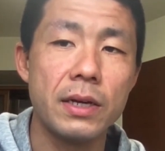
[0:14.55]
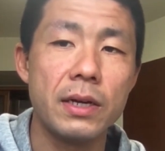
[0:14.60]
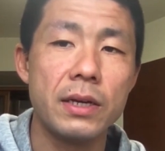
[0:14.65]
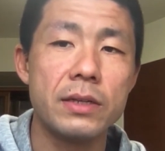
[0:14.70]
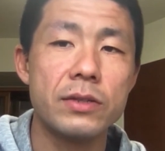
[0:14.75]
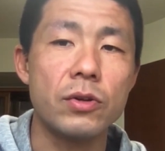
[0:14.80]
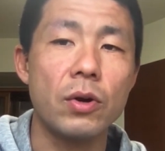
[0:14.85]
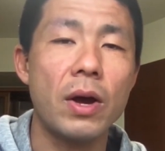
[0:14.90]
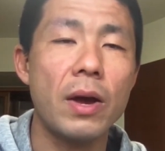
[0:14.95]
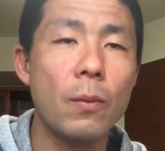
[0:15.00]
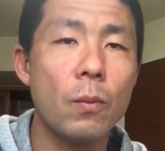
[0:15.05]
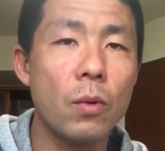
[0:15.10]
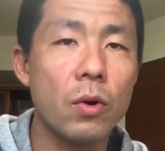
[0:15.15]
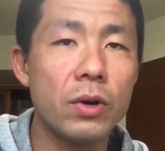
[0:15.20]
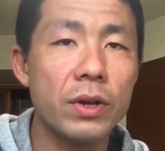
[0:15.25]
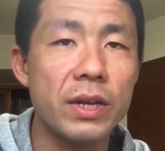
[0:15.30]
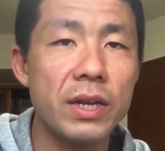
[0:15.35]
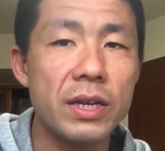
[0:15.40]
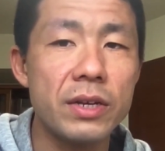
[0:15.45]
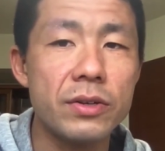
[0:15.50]
So I
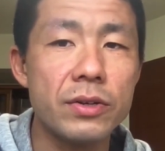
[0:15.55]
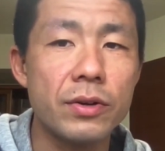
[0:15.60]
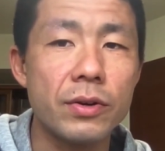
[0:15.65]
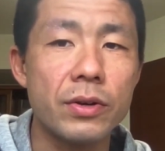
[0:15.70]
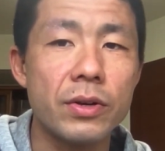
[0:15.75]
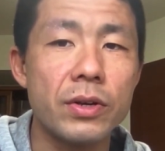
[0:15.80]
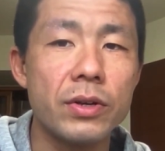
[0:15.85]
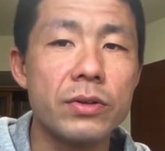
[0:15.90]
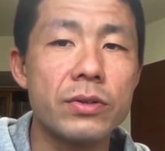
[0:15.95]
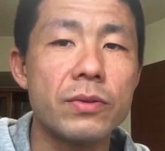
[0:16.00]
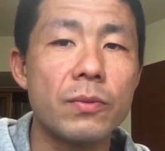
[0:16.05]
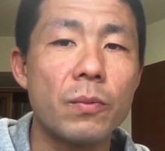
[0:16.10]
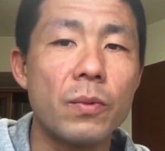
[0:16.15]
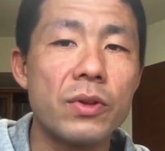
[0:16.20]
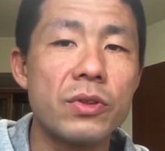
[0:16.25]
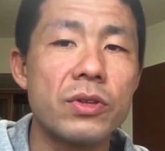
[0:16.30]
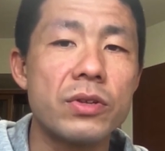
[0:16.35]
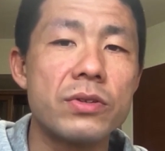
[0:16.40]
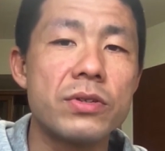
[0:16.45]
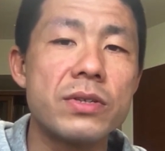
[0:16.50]
want to introduce the
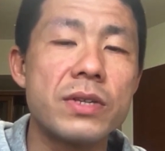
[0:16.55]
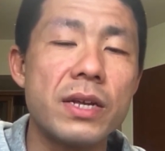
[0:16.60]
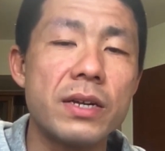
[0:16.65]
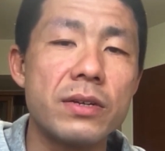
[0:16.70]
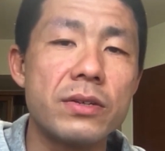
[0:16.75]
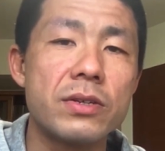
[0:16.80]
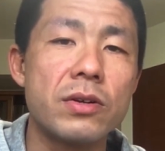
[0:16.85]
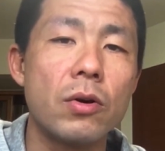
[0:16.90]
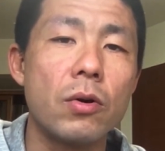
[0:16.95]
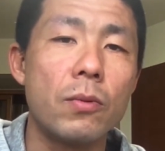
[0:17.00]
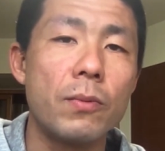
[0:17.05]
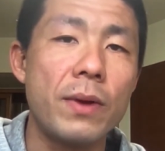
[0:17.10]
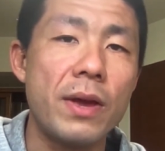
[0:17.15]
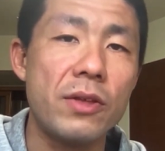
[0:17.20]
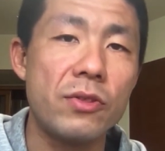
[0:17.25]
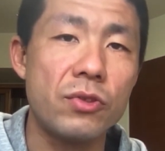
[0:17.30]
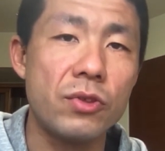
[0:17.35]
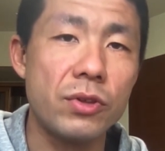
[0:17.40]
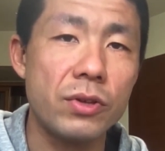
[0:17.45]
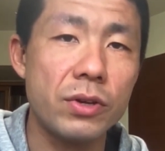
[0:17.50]
resident status of
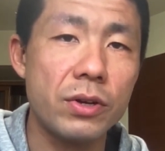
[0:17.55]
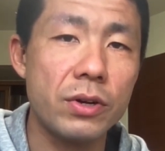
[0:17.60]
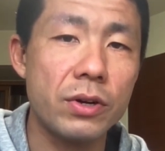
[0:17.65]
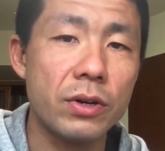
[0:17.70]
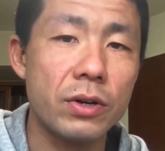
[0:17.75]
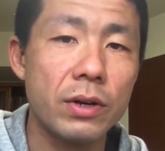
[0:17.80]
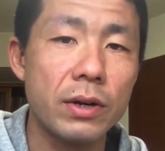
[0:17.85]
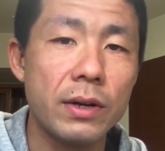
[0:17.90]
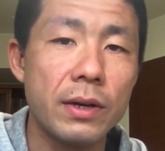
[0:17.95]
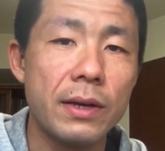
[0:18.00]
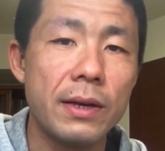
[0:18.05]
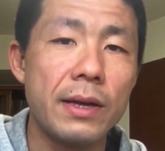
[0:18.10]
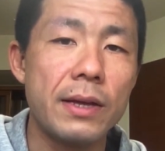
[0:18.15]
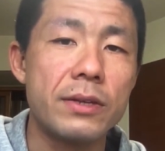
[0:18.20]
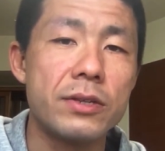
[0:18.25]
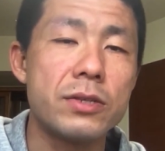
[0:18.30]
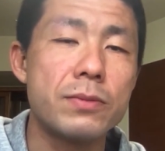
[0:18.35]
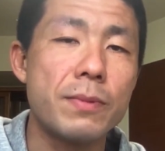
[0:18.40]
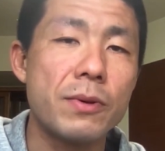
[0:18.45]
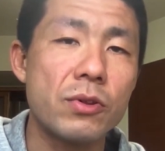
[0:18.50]
engineer
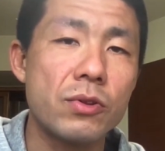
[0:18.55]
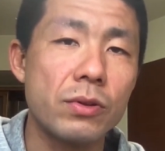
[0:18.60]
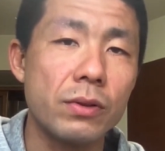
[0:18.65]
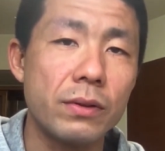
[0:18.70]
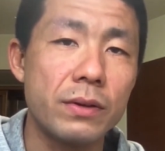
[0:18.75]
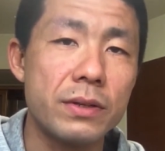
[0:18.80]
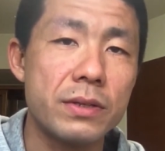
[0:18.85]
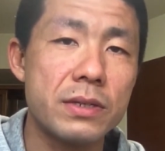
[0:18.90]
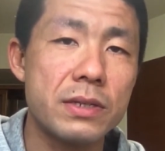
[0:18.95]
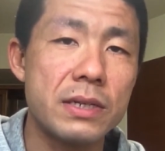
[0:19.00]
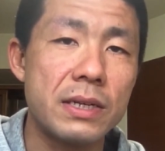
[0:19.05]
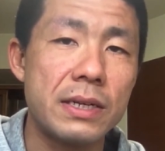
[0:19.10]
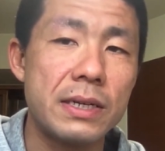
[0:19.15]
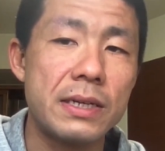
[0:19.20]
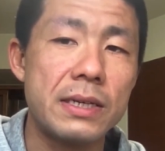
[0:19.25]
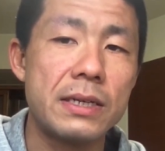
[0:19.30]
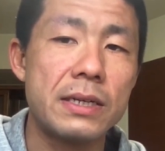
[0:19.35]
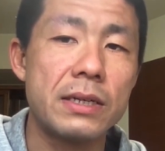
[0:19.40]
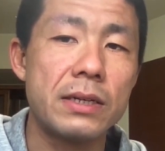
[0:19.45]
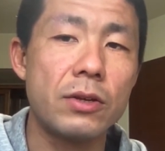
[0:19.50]
and specialist
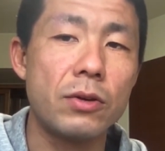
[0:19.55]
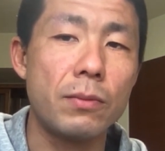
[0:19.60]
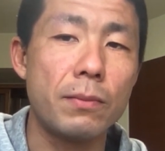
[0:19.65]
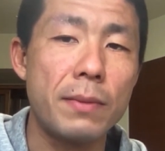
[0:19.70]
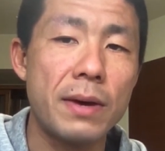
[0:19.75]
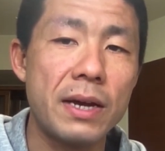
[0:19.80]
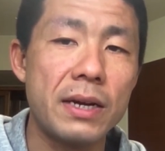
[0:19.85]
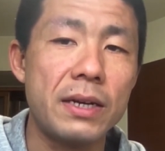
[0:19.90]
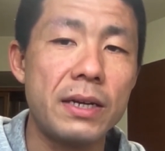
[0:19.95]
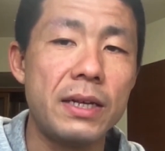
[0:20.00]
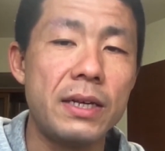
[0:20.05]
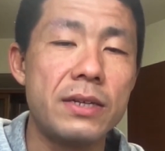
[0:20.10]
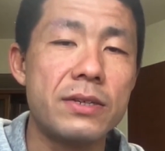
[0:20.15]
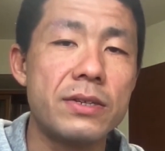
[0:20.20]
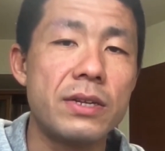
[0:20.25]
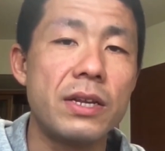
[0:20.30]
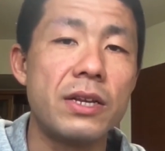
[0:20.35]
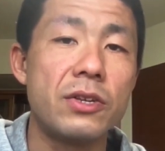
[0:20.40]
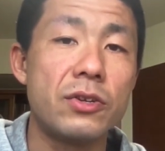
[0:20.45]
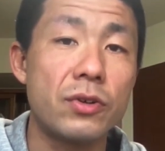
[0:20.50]
in humanities
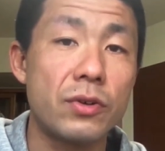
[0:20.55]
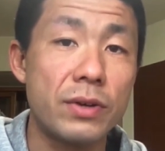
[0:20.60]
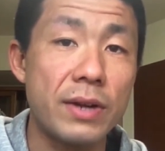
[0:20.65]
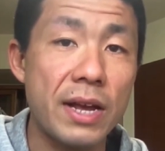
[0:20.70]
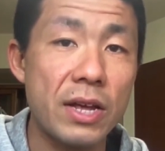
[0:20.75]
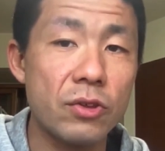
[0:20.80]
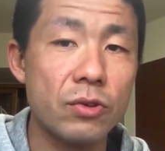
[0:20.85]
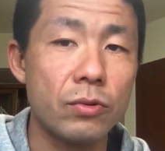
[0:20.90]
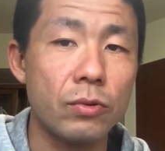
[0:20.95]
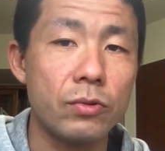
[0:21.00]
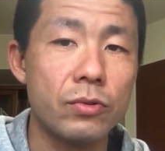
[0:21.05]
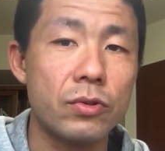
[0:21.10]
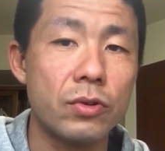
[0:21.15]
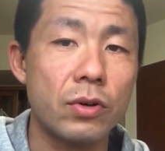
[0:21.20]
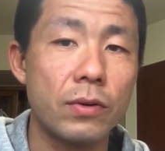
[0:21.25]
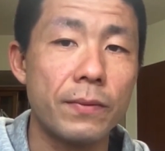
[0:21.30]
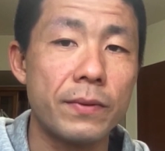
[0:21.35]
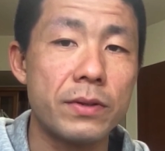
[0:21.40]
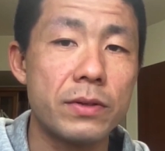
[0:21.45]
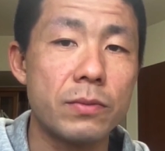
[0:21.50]
and international
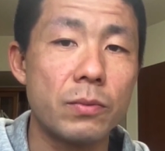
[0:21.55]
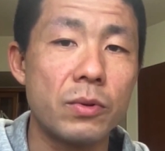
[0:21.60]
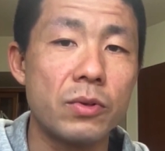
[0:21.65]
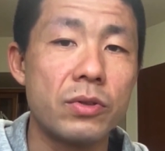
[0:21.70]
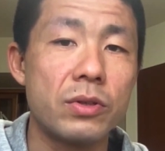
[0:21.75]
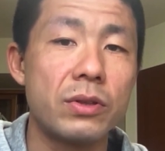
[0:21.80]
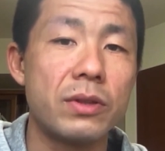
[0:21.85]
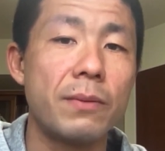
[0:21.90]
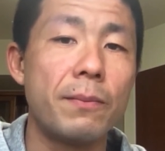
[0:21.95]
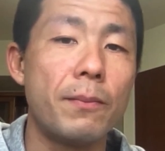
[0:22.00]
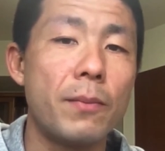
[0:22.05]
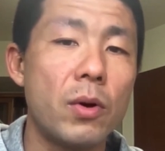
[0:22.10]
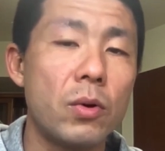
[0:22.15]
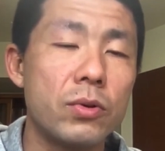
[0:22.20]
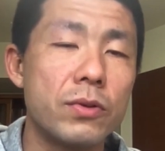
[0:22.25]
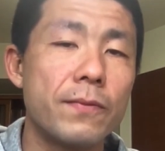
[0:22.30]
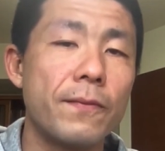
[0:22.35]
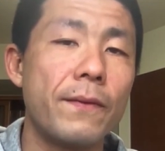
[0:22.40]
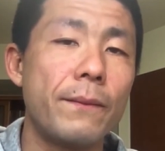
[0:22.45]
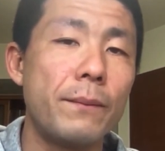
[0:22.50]
service, which is the
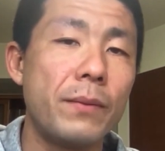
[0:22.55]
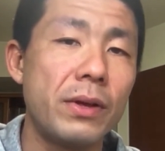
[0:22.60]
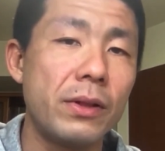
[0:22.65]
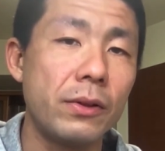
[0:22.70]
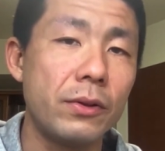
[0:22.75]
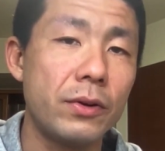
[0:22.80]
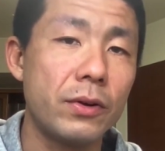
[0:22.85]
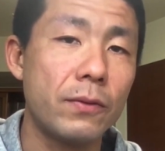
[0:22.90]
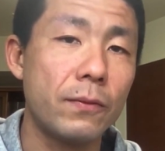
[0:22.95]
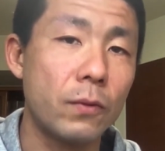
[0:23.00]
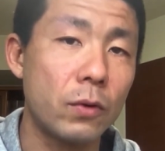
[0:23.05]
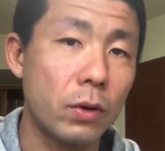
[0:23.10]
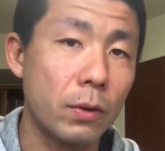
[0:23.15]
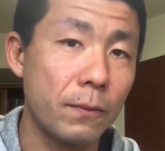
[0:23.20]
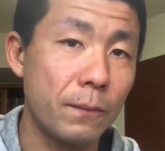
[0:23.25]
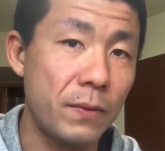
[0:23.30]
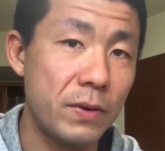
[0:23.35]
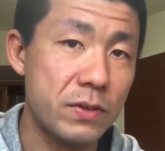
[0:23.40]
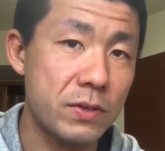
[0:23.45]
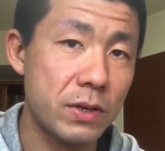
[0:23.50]
most familiar
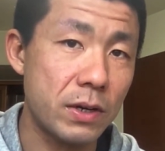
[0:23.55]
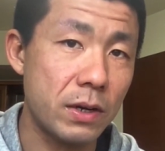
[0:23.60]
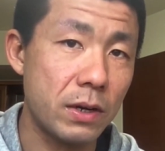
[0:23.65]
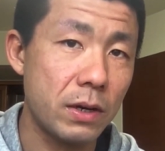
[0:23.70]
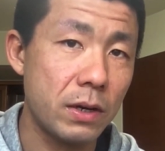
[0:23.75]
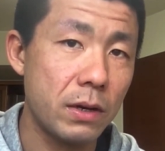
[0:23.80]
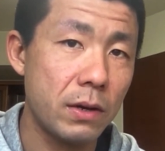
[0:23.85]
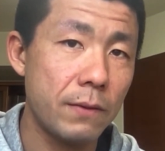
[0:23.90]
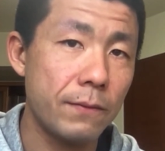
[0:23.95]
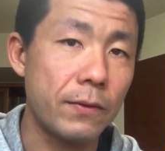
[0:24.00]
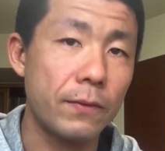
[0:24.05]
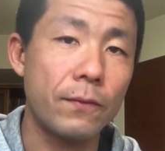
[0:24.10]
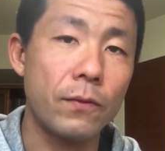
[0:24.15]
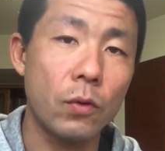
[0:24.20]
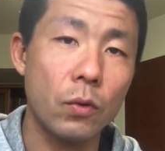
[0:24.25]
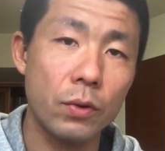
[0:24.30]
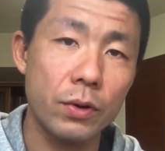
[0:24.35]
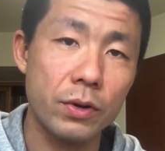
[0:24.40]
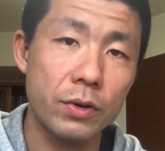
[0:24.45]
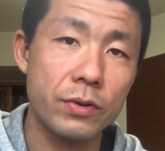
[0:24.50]
work visa for
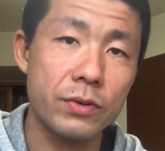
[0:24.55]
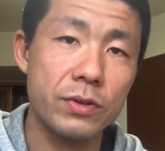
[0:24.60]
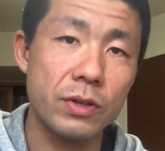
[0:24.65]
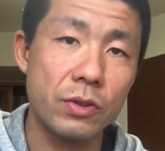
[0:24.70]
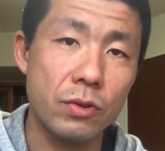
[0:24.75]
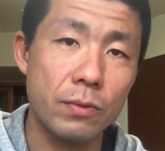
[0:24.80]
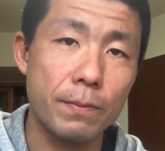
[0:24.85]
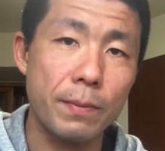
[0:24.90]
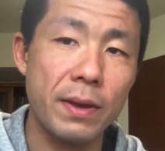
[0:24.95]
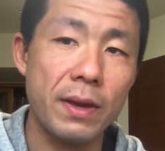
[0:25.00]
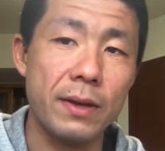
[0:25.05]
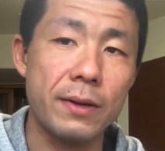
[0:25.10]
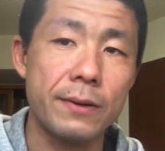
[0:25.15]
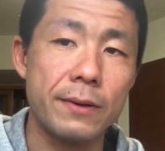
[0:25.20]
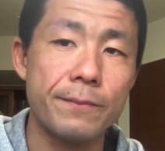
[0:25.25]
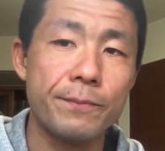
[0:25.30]
foreigners in Japan.